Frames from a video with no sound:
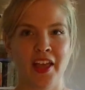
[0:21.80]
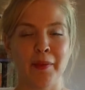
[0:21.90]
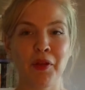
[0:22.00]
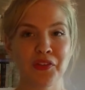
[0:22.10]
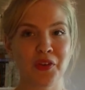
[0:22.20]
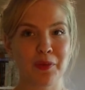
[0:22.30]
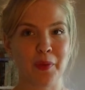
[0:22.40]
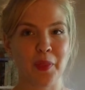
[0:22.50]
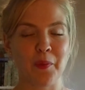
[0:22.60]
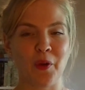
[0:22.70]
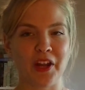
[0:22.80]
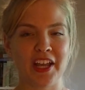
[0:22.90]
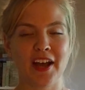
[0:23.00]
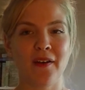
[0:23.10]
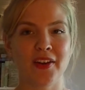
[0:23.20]
I'm also going to put the warning
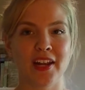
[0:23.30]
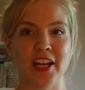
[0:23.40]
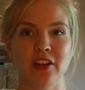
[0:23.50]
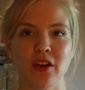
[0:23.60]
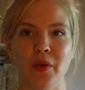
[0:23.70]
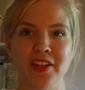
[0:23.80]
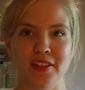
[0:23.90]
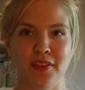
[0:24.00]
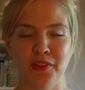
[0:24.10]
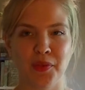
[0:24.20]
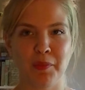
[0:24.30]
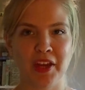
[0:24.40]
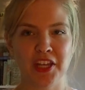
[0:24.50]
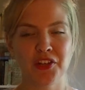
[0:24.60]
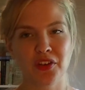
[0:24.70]
out, and I know I did this with
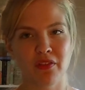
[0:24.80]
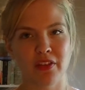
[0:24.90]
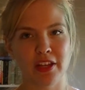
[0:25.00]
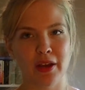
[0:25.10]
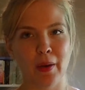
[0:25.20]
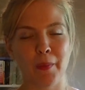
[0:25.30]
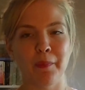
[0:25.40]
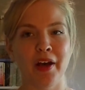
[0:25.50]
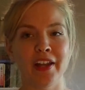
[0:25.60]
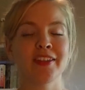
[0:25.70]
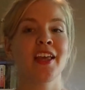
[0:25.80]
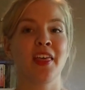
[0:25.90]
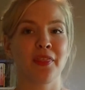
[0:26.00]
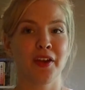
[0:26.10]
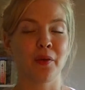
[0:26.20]
my intro video, but
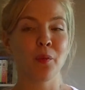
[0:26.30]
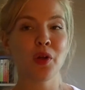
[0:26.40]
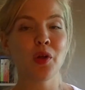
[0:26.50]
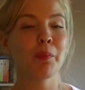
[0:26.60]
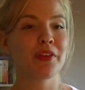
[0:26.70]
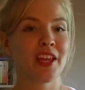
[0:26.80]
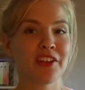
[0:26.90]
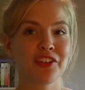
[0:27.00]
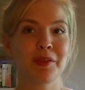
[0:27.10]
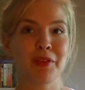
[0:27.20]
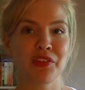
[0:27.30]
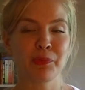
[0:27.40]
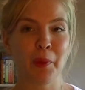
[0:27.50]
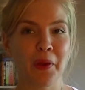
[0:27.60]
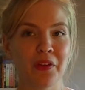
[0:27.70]
there will potentially be
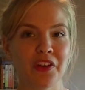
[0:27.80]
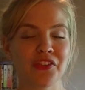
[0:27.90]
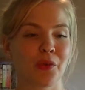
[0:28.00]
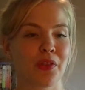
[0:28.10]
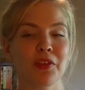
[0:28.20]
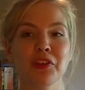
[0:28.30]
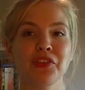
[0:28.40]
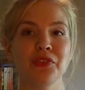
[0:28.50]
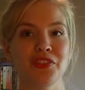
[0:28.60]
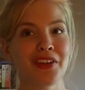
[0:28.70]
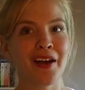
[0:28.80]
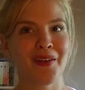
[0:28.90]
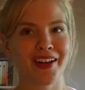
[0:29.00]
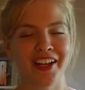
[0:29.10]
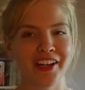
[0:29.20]
spoilers or things you do not
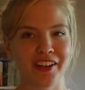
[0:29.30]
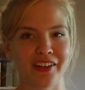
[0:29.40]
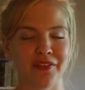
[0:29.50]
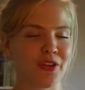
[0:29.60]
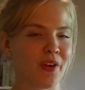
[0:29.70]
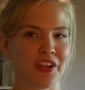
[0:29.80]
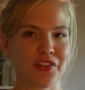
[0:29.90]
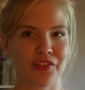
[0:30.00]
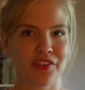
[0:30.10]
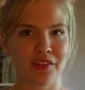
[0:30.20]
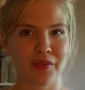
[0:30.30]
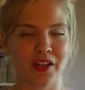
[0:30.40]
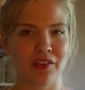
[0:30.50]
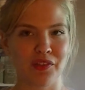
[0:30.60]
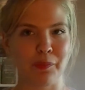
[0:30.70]
want to hear if you are interested in
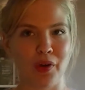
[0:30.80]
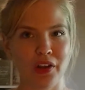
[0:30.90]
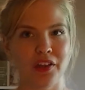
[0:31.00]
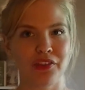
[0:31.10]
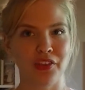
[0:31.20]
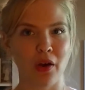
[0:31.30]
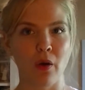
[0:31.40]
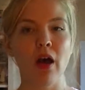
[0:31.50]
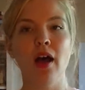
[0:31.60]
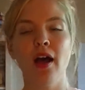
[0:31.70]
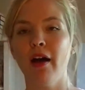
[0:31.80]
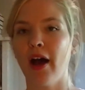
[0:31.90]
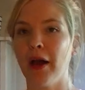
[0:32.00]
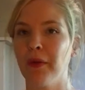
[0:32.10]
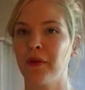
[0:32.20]
reading this book. So
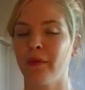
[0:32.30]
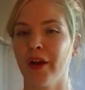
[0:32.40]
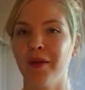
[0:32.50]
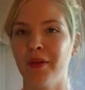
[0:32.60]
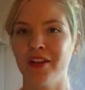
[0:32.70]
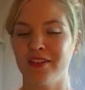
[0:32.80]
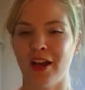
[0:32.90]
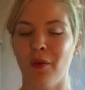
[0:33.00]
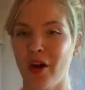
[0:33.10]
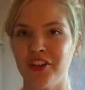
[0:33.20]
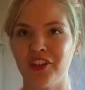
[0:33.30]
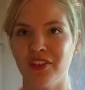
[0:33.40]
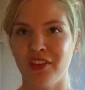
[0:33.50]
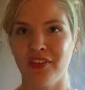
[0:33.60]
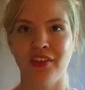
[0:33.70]
I would recommend not watching
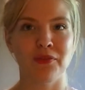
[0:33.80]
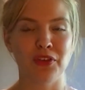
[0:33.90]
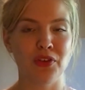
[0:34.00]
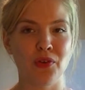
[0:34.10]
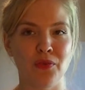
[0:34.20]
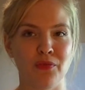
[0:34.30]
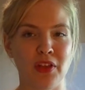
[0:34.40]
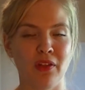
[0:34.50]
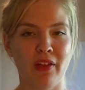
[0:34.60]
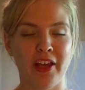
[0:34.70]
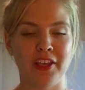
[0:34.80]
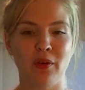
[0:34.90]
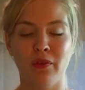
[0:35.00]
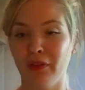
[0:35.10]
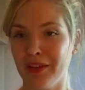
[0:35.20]
this if you feel like you
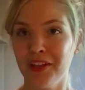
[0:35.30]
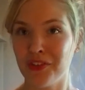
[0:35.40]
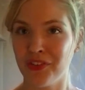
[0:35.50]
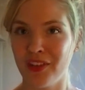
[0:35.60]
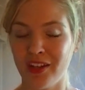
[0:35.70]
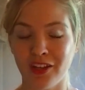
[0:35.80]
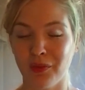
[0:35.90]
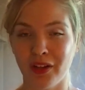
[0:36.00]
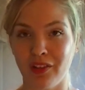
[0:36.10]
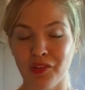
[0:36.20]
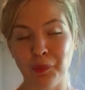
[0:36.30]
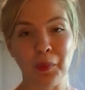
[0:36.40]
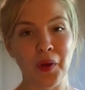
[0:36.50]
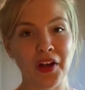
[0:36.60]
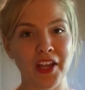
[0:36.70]
are really interested in reading this
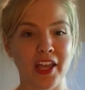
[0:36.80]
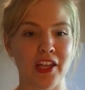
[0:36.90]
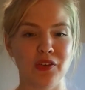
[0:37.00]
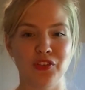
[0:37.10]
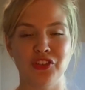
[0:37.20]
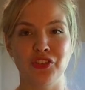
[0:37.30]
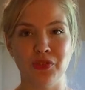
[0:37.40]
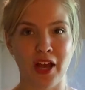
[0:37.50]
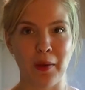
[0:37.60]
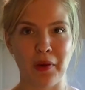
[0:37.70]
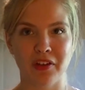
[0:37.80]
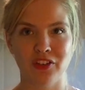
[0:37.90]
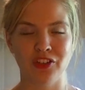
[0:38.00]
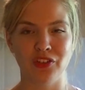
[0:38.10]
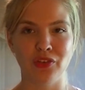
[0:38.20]
book and you do not want
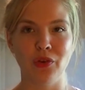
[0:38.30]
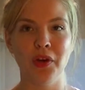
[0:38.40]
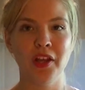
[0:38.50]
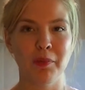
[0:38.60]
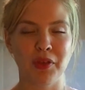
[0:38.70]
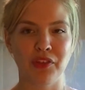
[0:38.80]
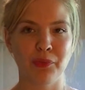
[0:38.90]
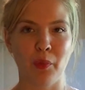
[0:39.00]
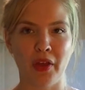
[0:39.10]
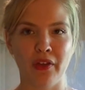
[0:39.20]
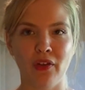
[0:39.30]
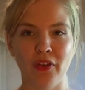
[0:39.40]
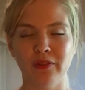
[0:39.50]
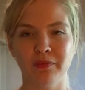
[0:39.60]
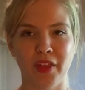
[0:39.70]
to be
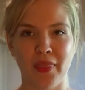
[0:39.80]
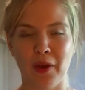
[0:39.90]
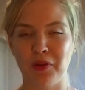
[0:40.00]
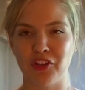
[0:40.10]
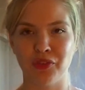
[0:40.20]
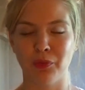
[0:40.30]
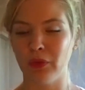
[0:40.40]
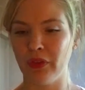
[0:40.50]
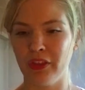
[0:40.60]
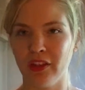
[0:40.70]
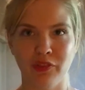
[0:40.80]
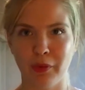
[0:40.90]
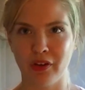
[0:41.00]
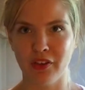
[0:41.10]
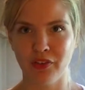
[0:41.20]
spoiled, and that would just ruin the
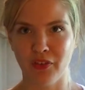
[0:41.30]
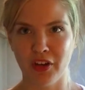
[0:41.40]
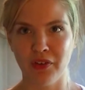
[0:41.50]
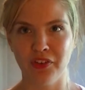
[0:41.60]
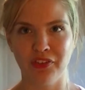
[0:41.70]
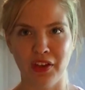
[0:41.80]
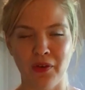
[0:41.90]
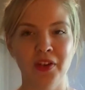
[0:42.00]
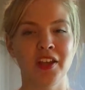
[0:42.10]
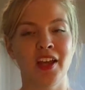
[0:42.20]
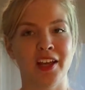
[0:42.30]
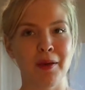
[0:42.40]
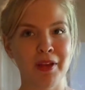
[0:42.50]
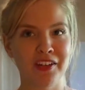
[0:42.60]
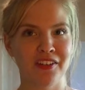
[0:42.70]
experience for you. So
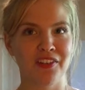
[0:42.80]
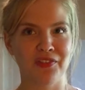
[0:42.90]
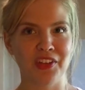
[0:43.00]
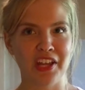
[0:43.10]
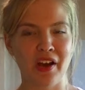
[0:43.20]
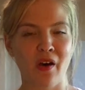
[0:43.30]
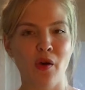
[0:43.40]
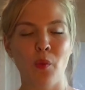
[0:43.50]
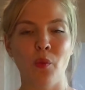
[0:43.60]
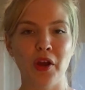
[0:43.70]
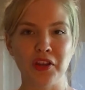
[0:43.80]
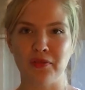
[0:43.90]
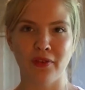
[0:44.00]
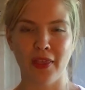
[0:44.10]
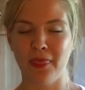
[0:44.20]
come back to this video when
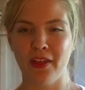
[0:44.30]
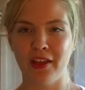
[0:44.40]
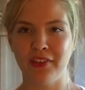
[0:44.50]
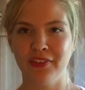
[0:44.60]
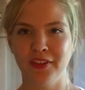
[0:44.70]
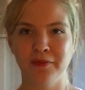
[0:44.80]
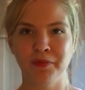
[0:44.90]
you've read this.